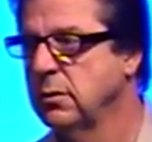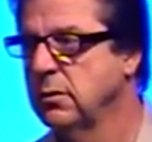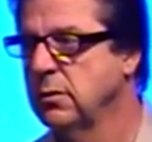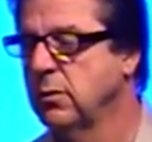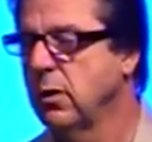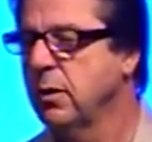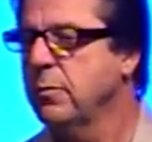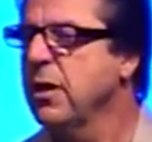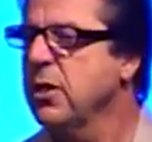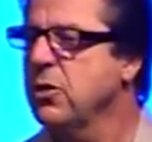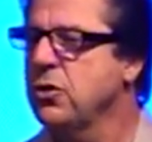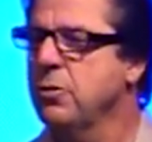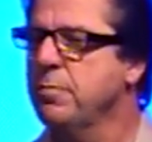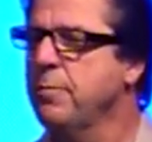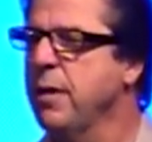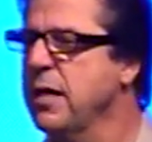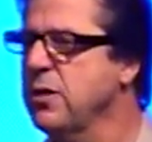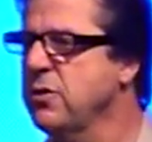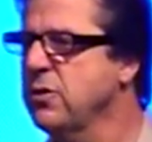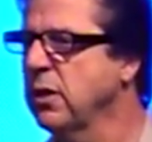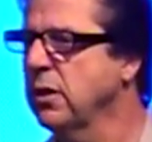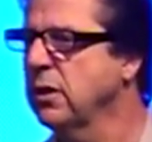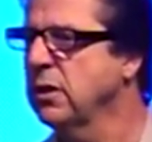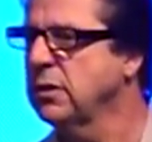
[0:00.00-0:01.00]
What about your
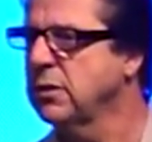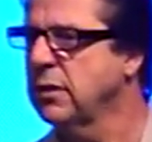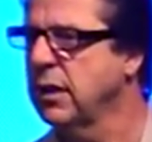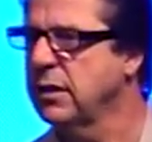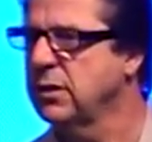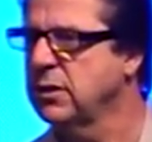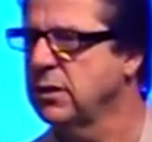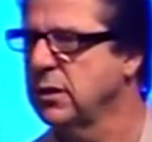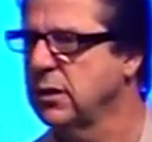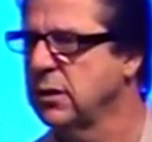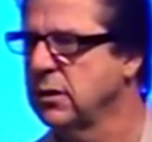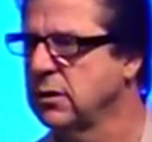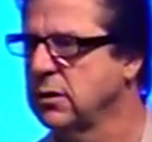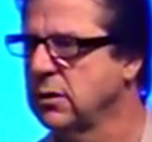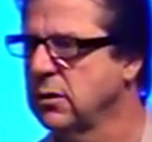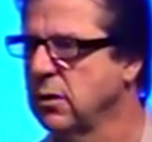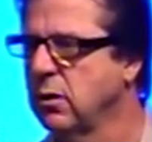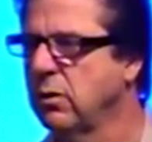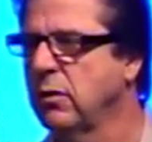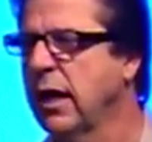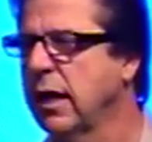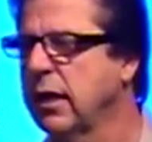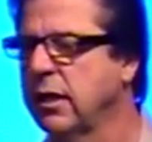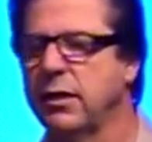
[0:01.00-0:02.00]
basic necessities?
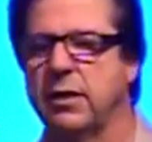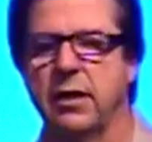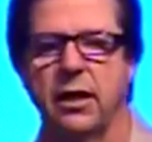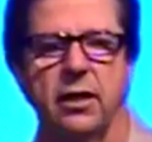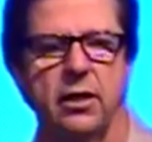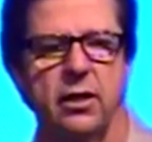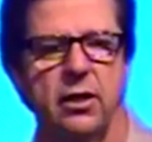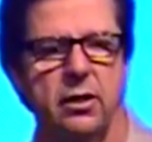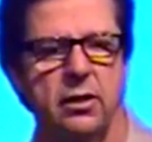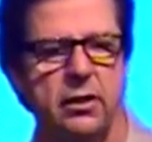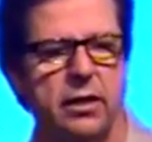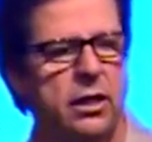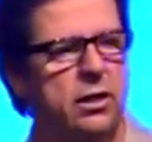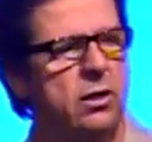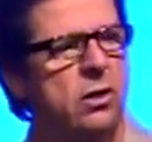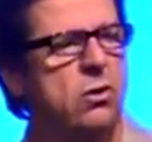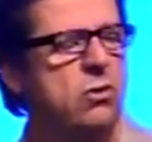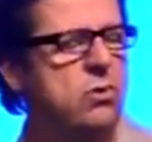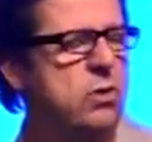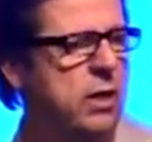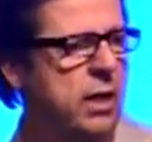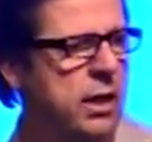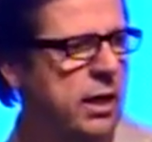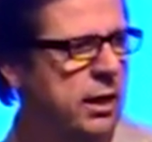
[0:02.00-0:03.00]
Oh, I can take care of that. No,
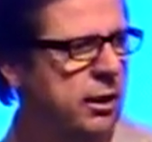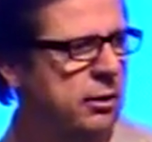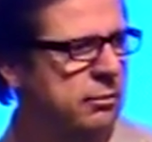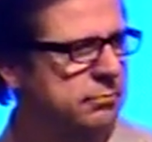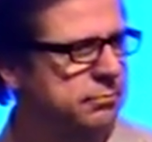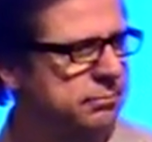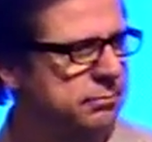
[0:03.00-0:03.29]
you can't.